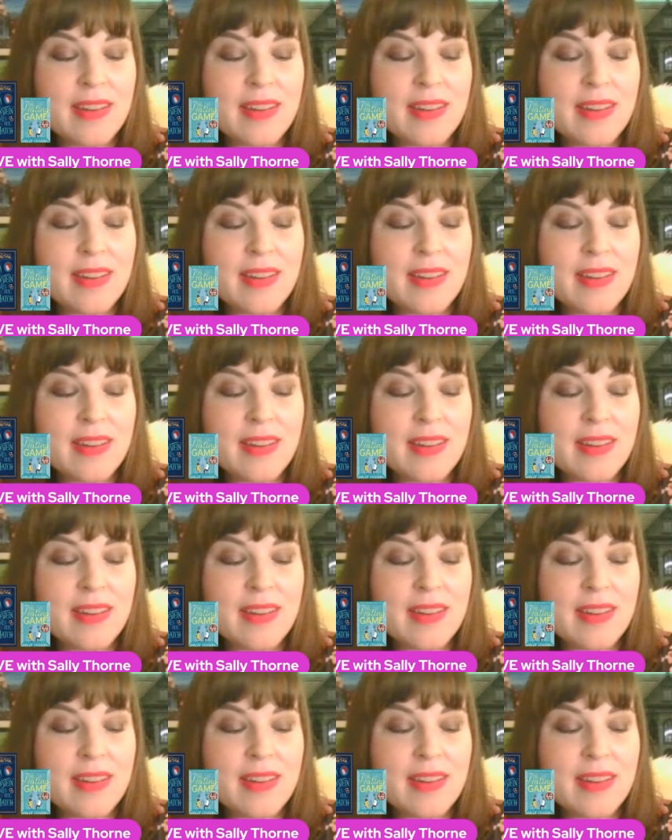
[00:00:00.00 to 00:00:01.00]
and
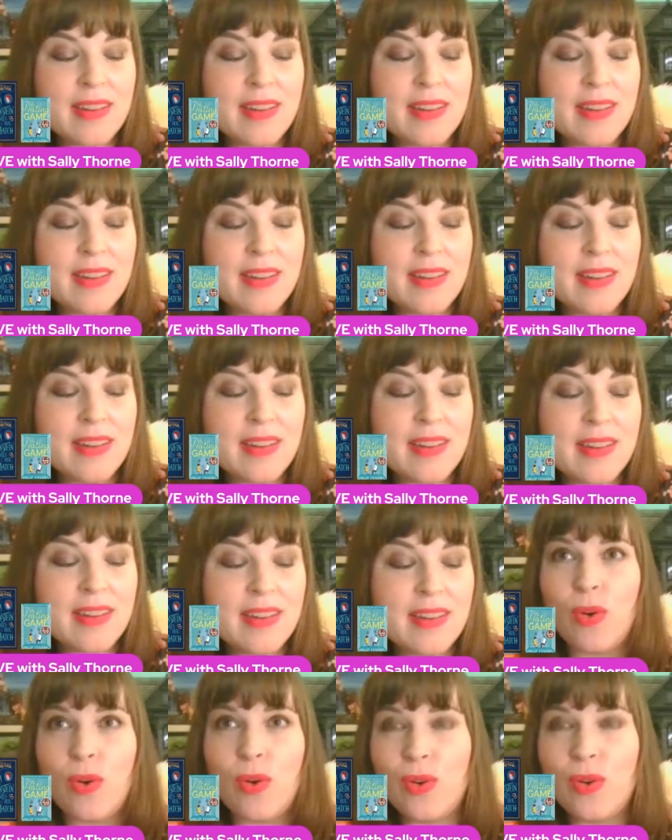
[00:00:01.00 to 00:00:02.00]
it's this whole
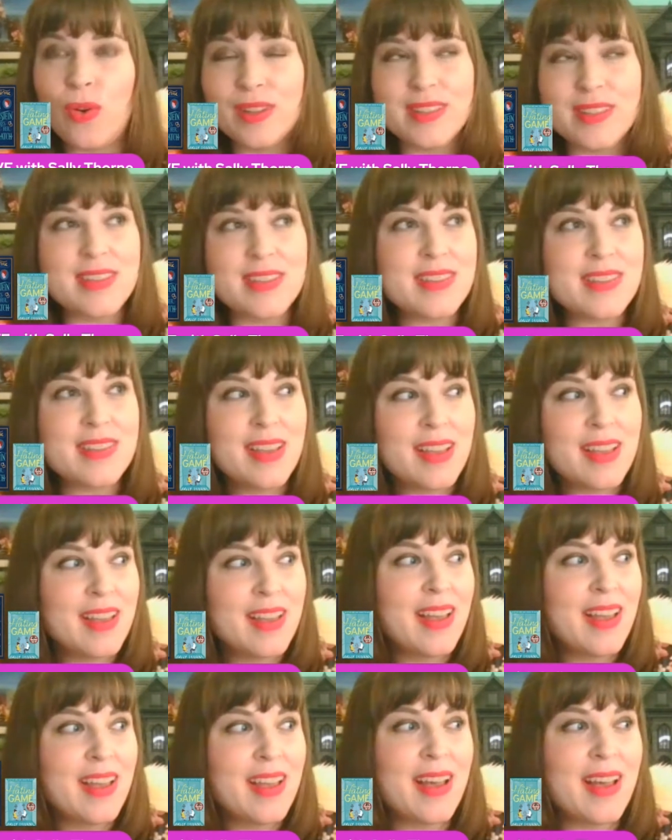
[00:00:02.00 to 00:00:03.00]
huge series.
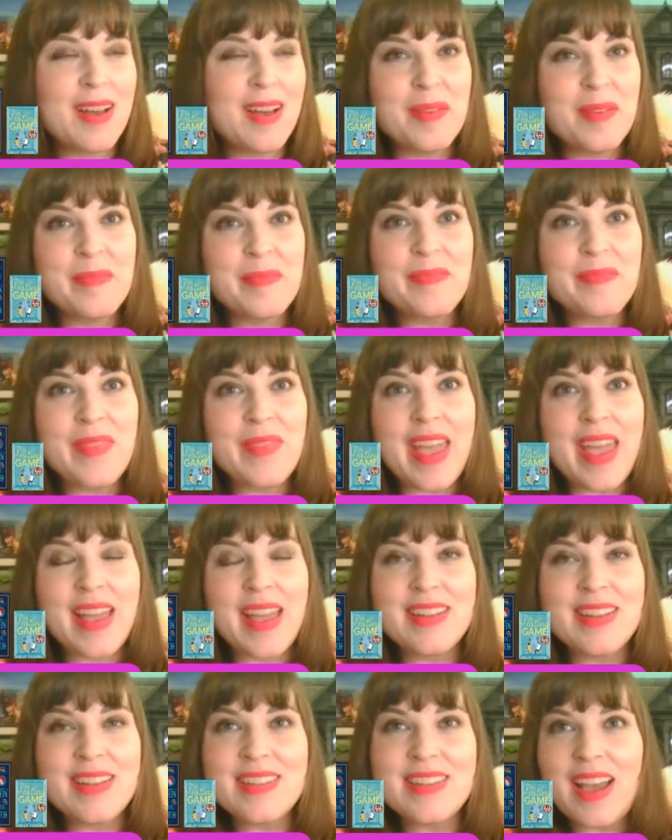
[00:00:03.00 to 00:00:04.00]
They have tails, they
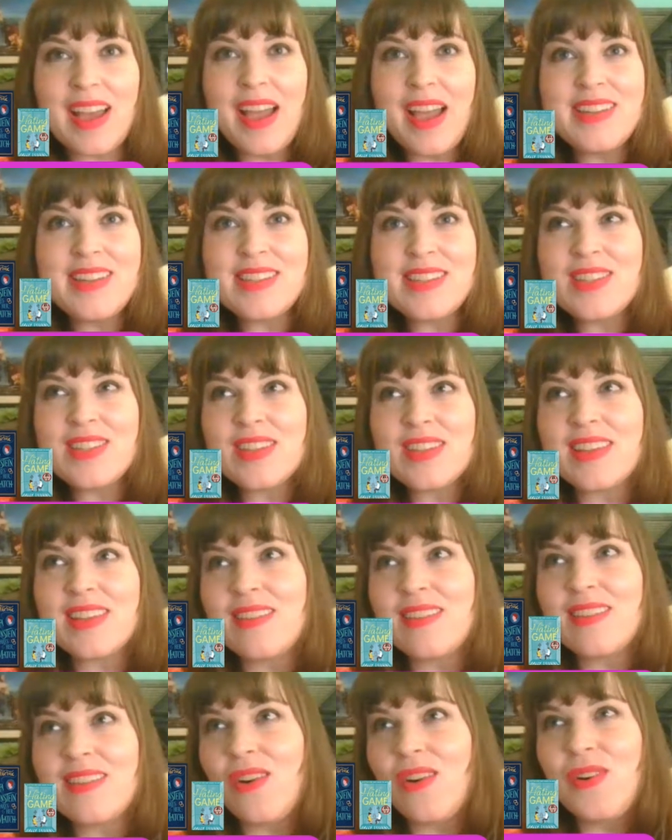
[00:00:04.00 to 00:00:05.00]
have horns,
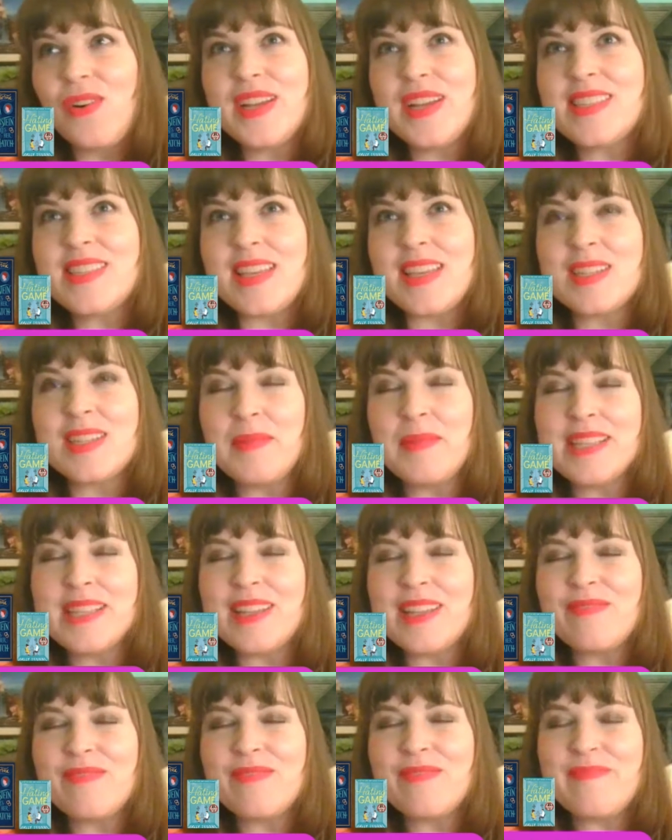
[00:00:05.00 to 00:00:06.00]
and
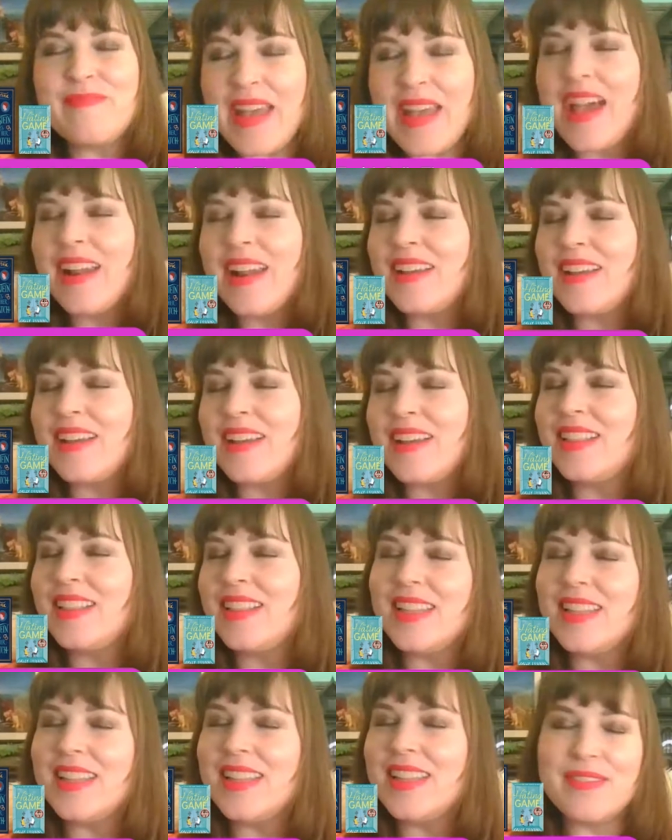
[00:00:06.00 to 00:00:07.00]
I just
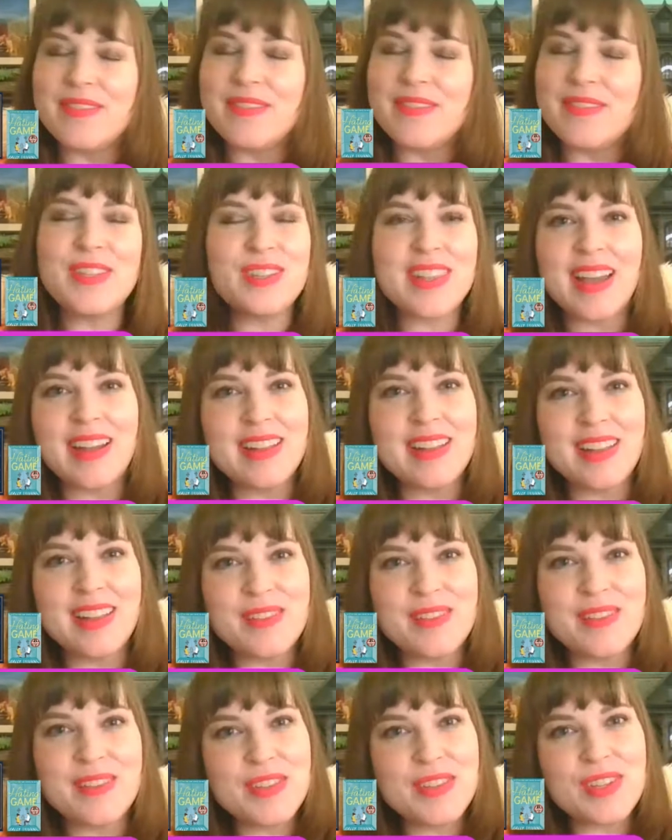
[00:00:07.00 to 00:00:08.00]
always think to myself, man,
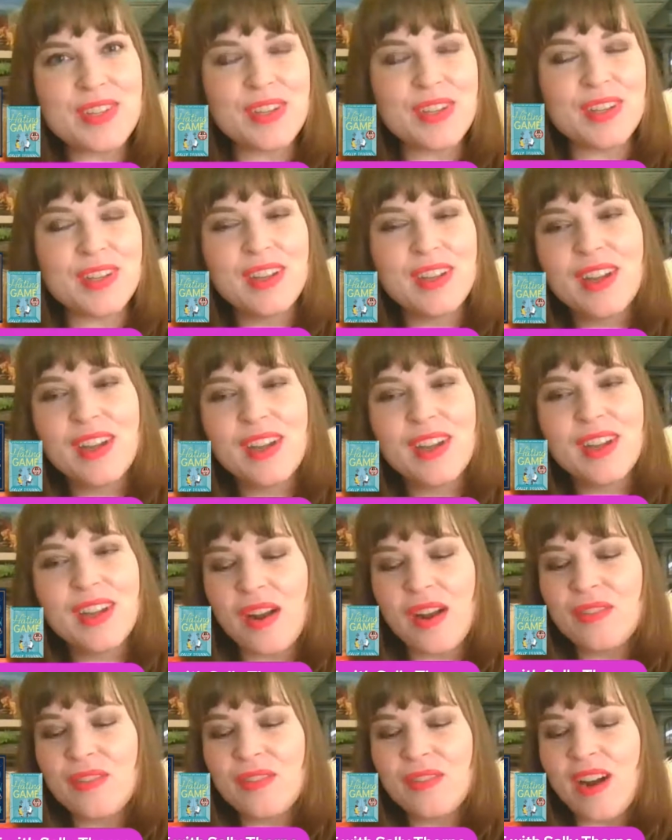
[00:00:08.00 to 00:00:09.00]
I'd love to do that.
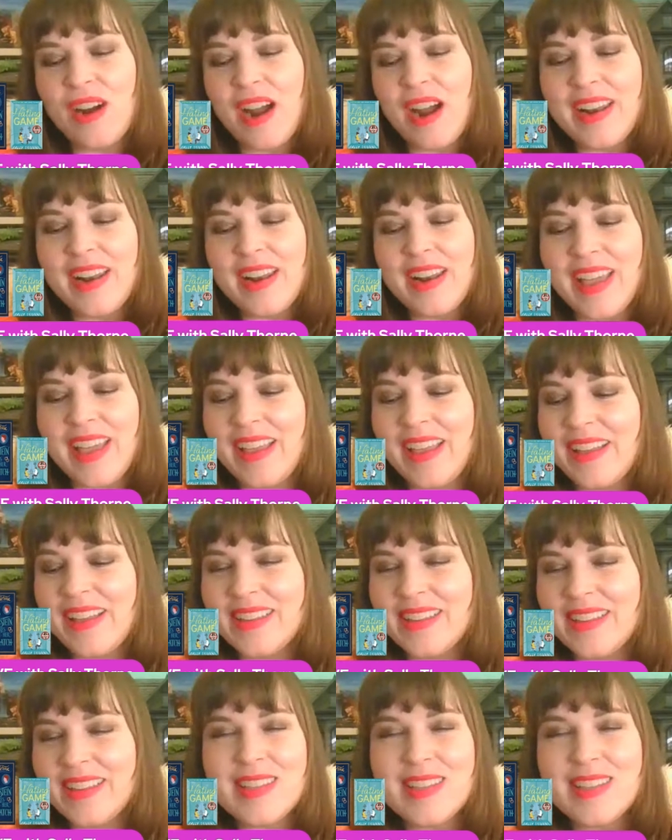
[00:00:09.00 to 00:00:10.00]
I'd love to
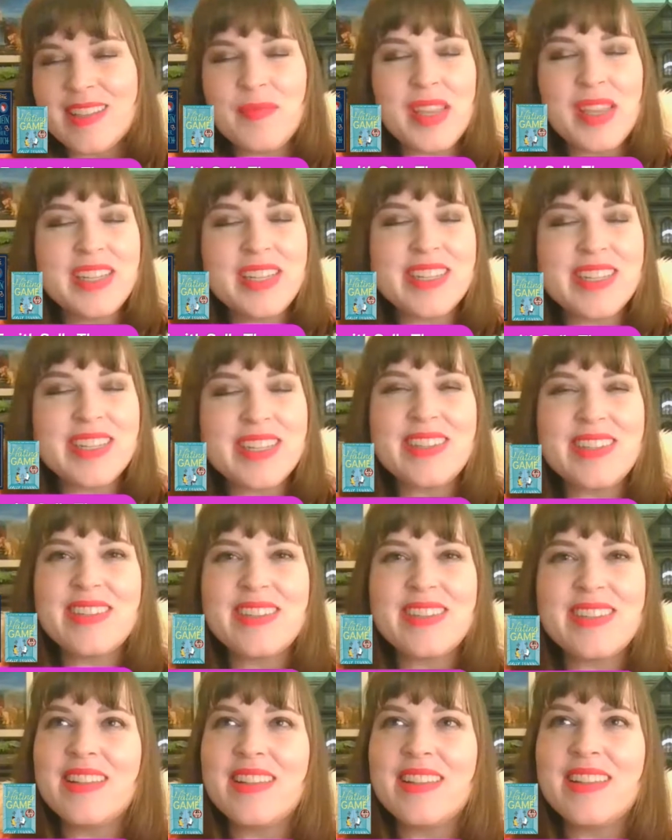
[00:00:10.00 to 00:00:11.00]
write a
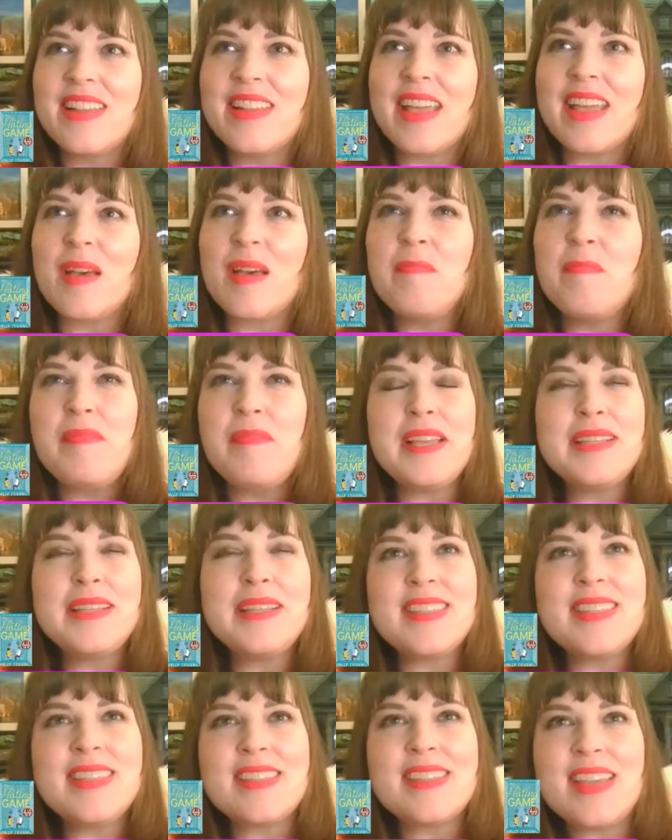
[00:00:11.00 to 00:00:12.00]
something just
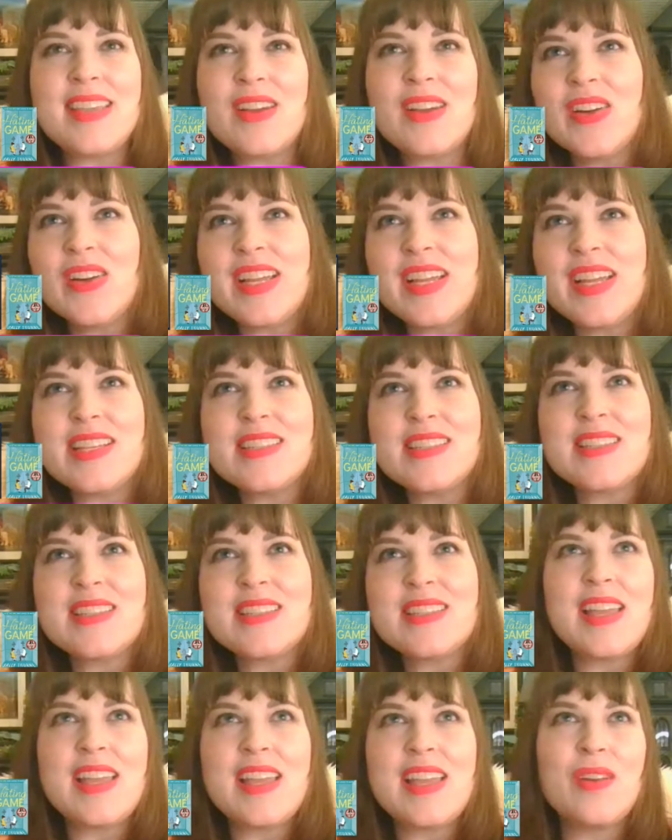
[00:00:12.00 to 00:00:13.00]
like a big
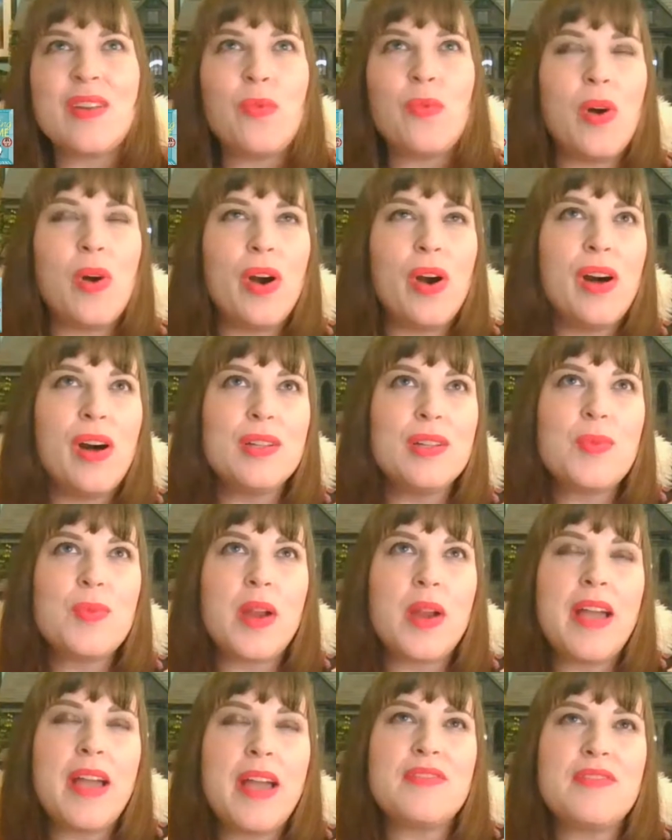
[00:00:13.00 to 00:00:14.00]
series in a
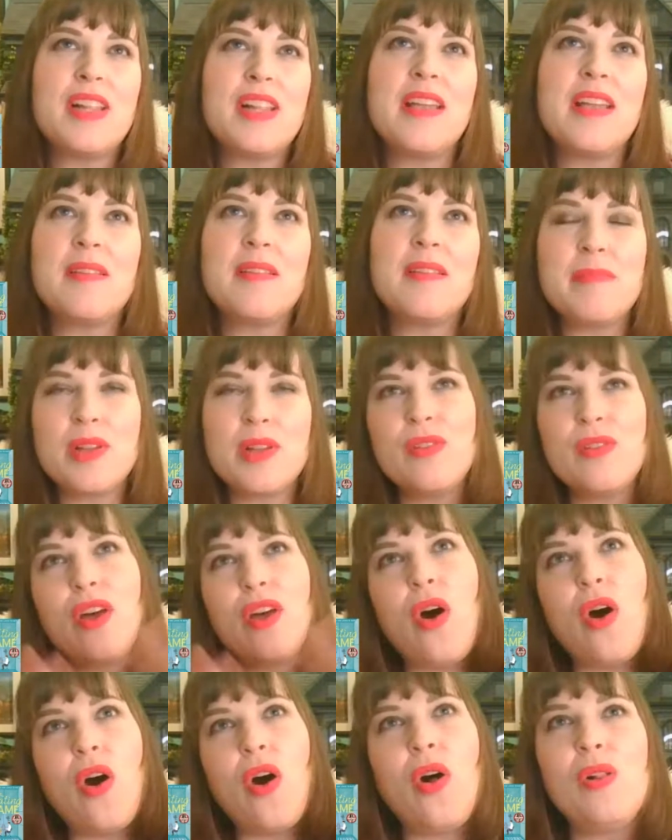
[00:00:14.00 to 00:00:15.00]
world where I have to like
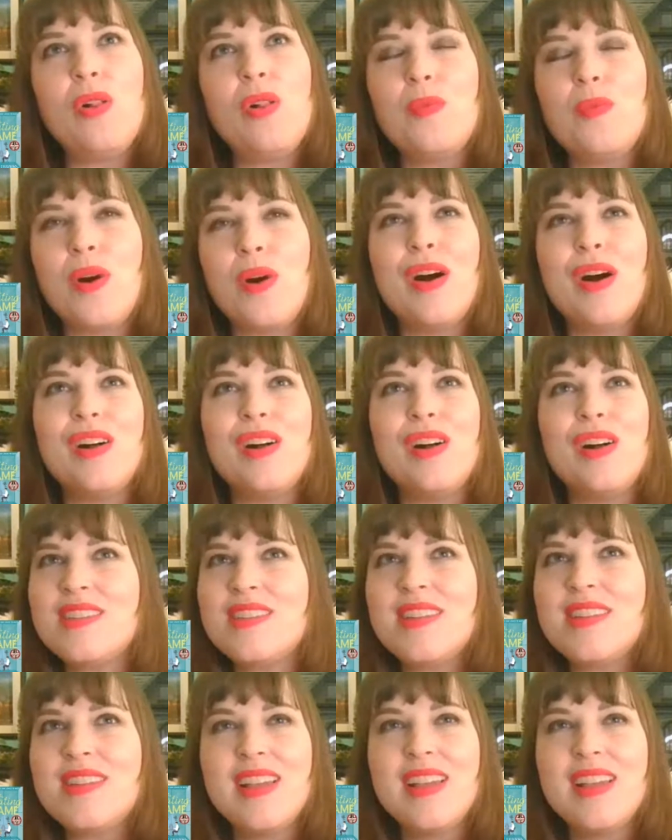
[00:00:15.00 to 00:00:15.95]
build the whole world.